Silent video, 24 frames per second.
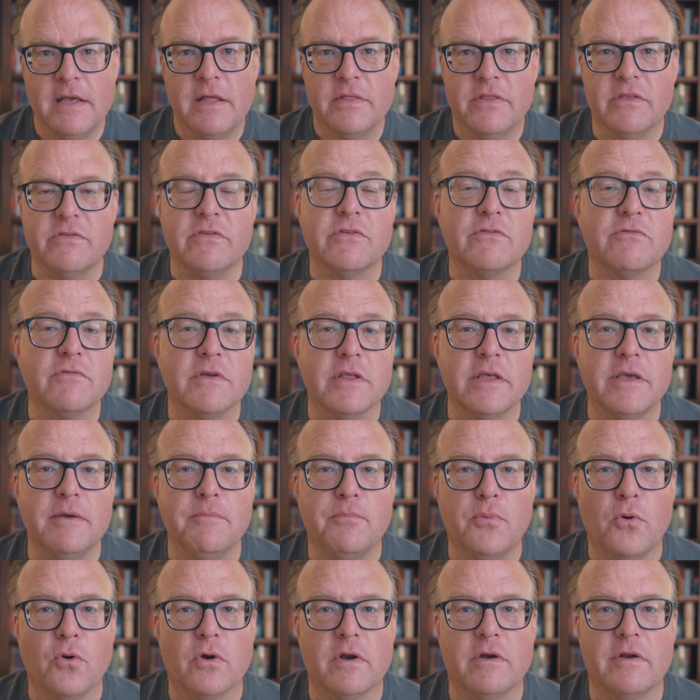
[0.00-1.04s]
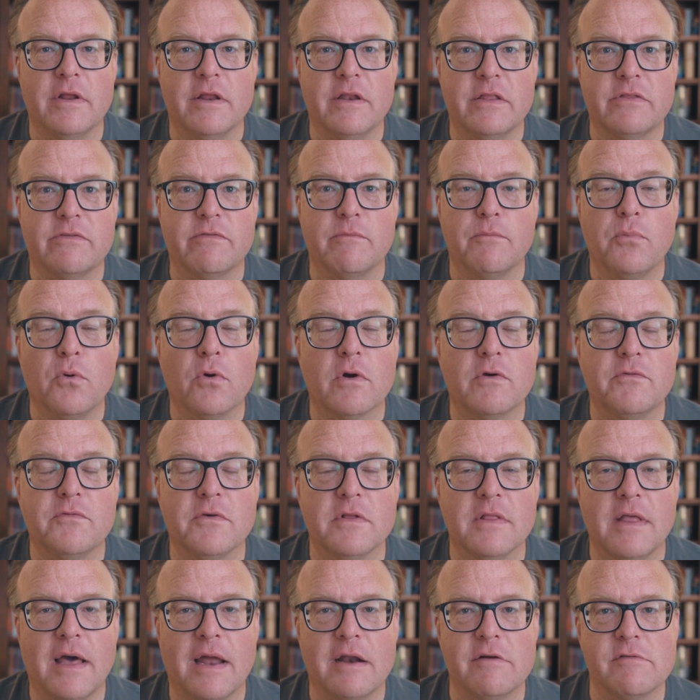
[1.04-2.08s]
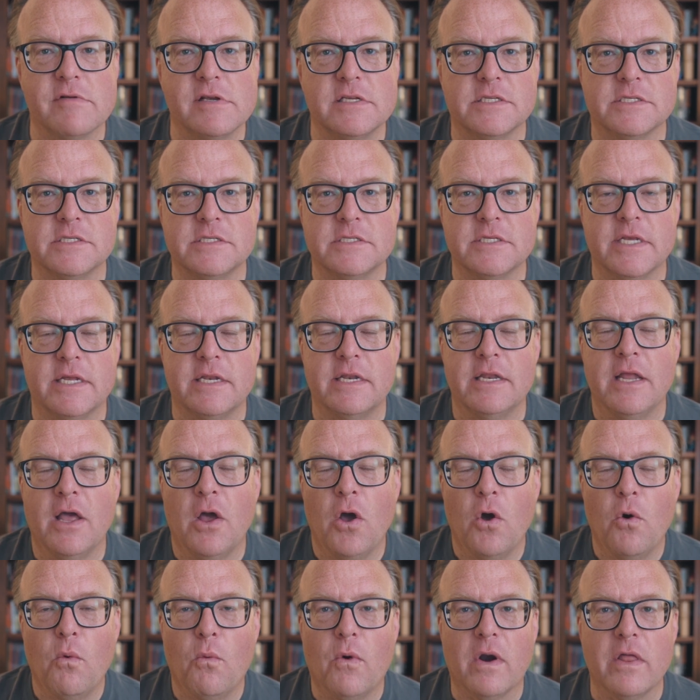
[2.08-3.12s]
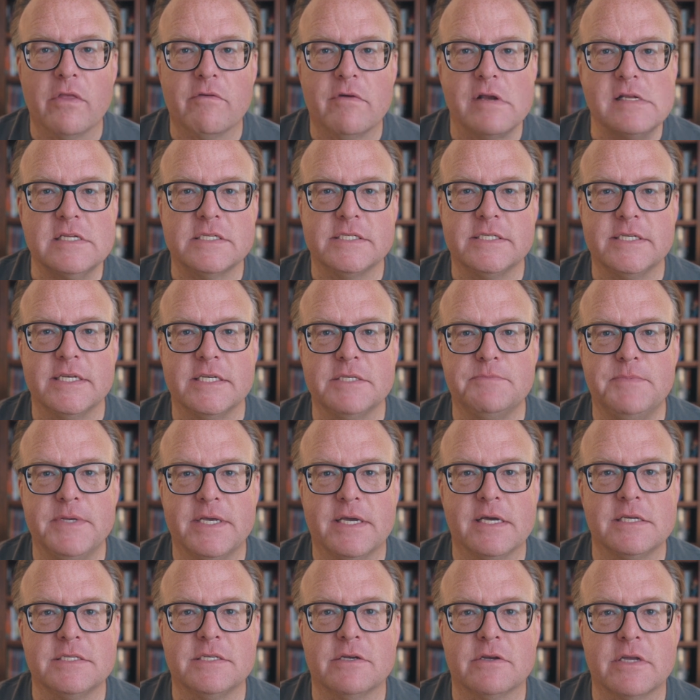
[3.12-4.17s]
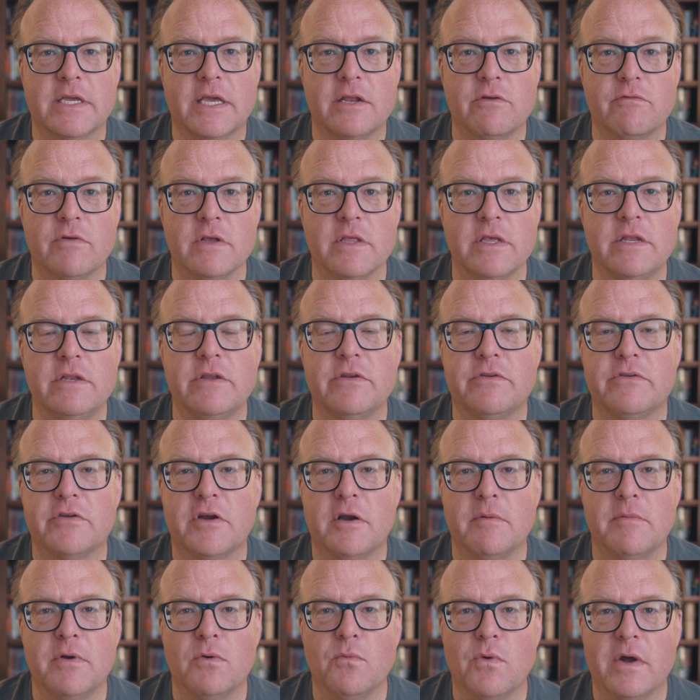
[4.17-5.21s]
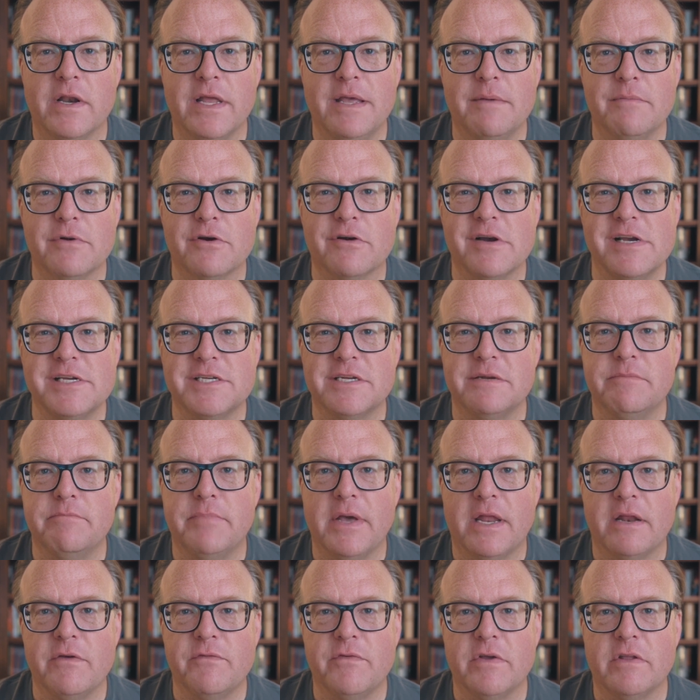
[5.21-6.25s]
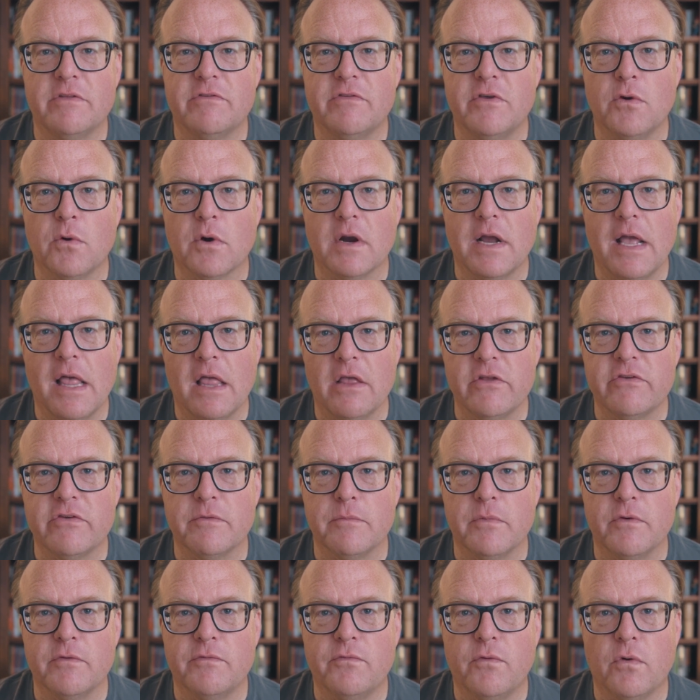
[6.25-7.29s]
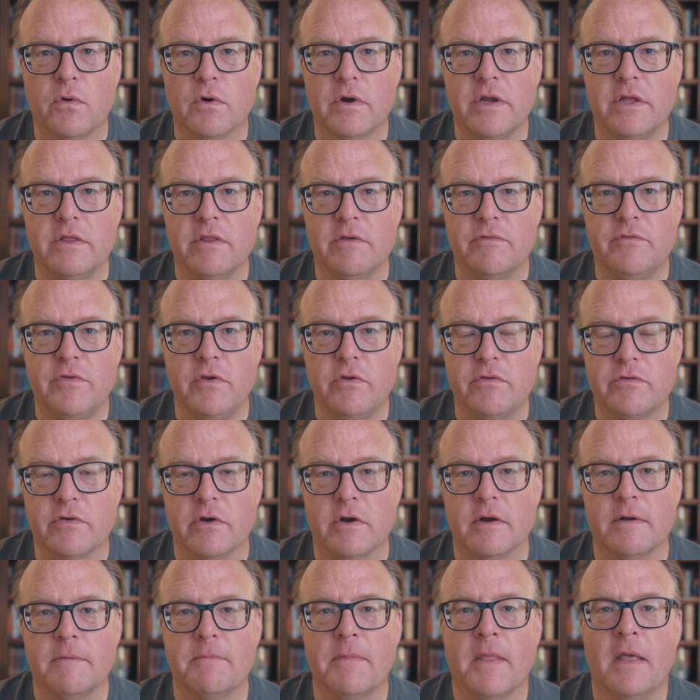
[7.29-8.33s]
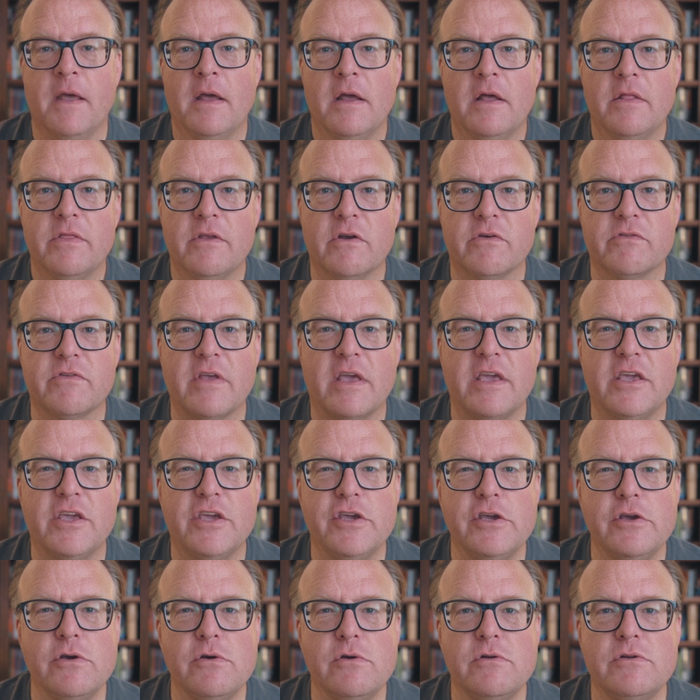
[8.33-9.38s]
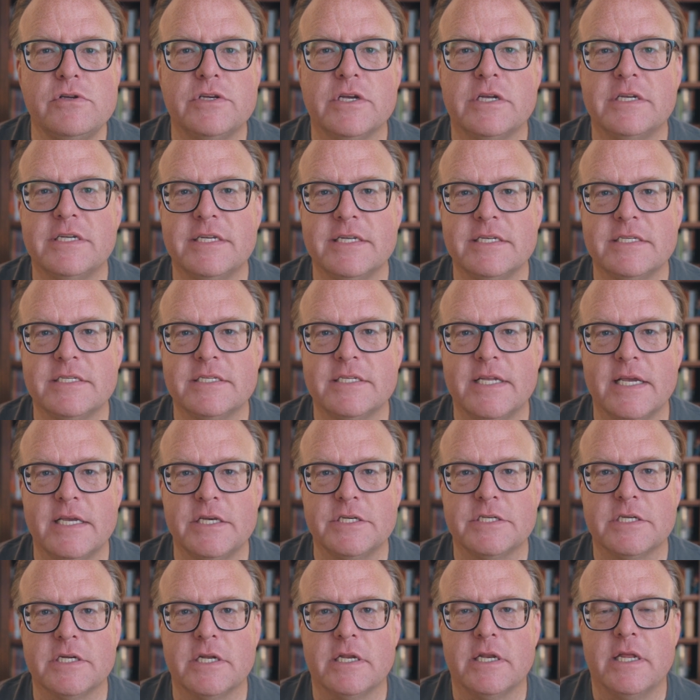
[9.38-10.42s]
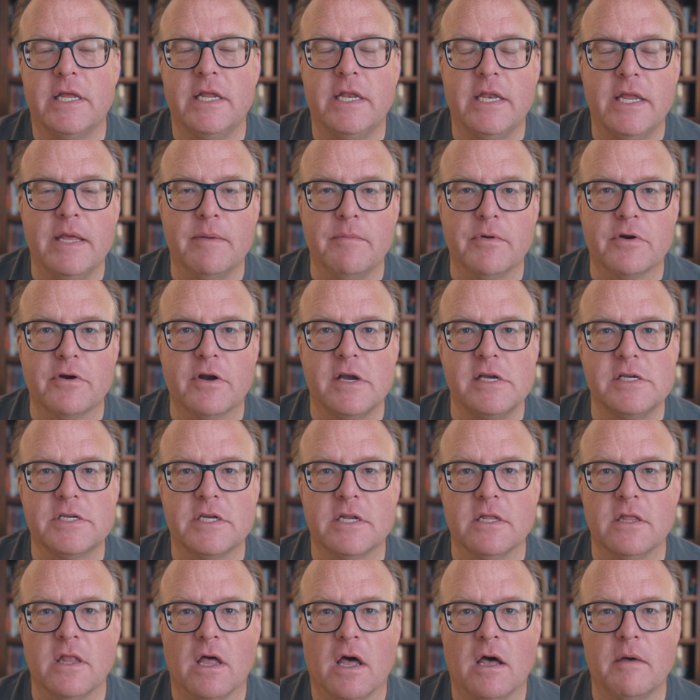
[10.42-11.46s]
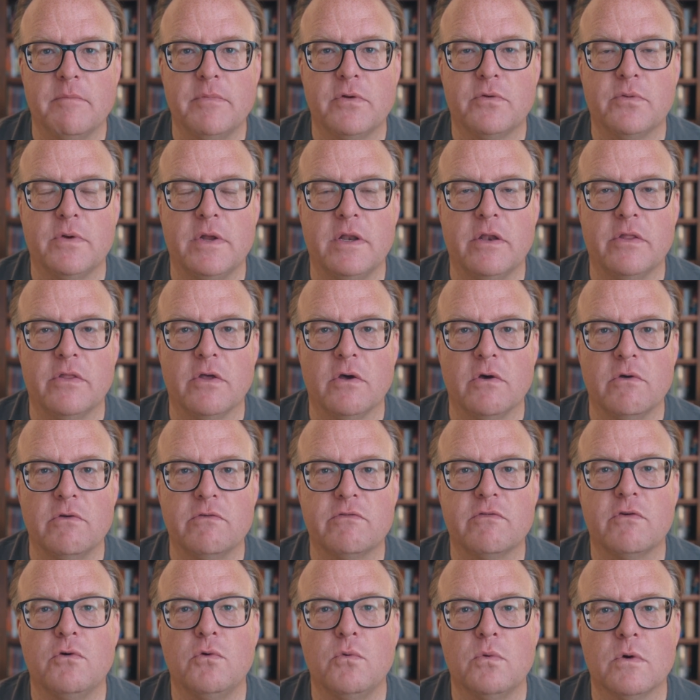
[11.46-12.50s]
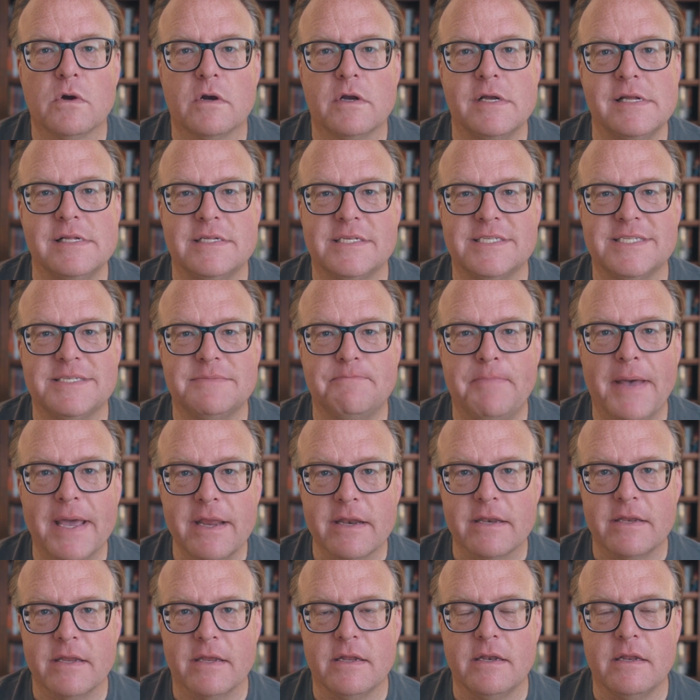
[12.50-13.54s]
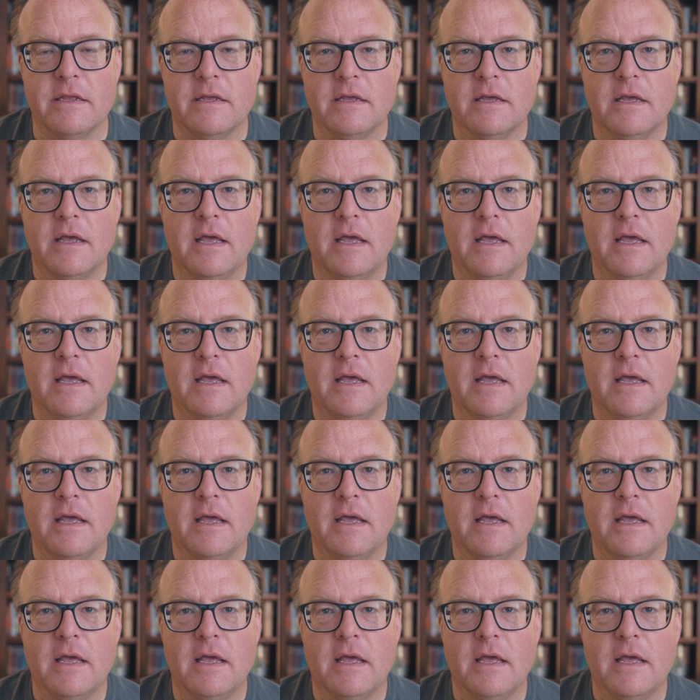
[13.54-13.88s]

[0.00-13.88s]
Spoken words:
This is really important. It's important for a lot of reasons. And one of the reasons is because it can really determine what immigration benefits you are eligible for in the future. There's a huge distinction in immigration law between those who were inspected